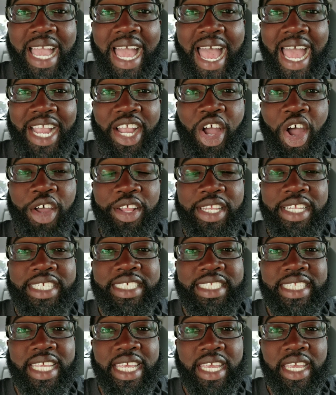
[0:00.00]
I caught
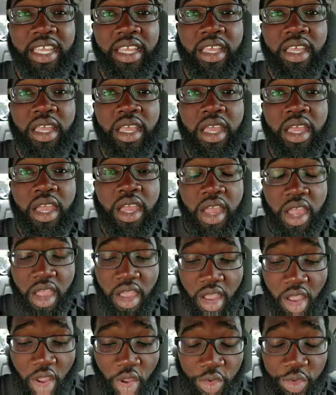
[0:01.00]
this thing
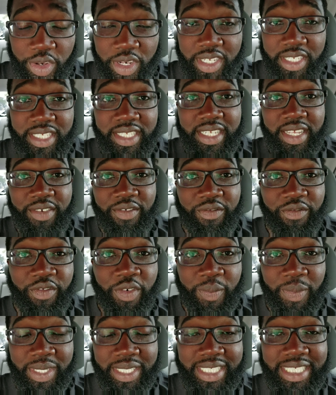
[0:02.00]

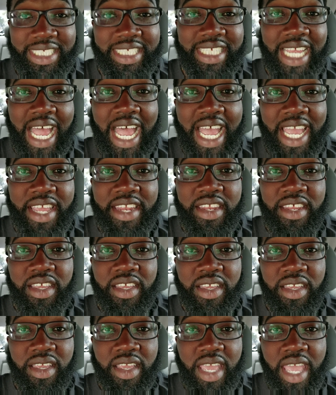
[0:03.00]
from the side,
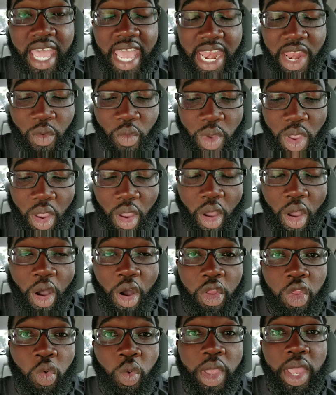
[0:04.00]
and it went
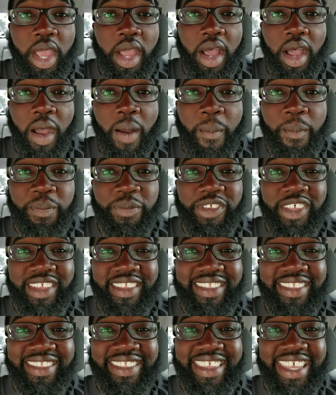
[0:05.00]
all the way up to
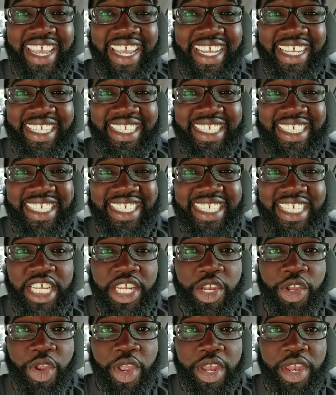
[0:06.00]
dead
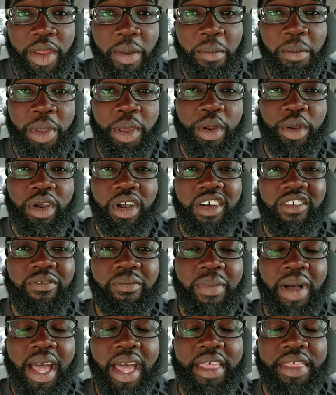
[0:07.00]
center in the middle
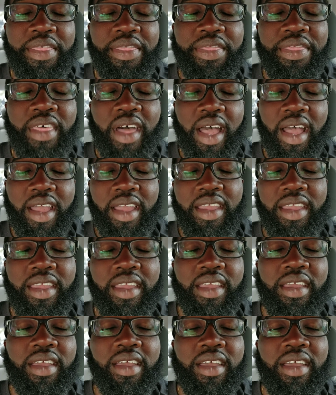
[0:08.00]
of my thigh.
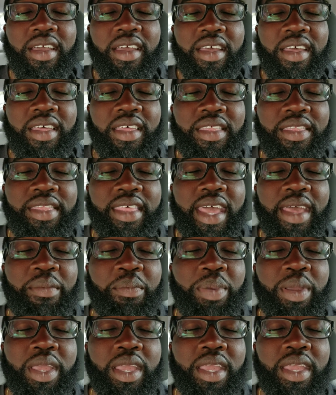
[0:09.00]
That
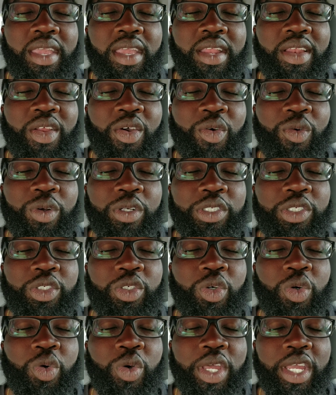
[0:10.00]
pain was
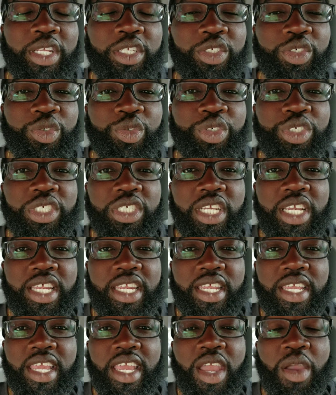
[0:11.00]
so
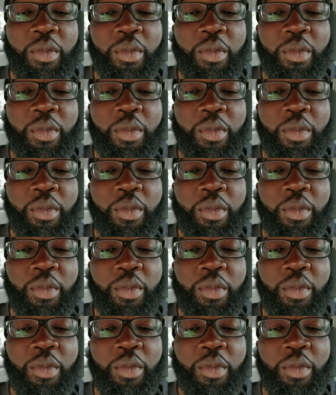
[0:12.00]
excruciating.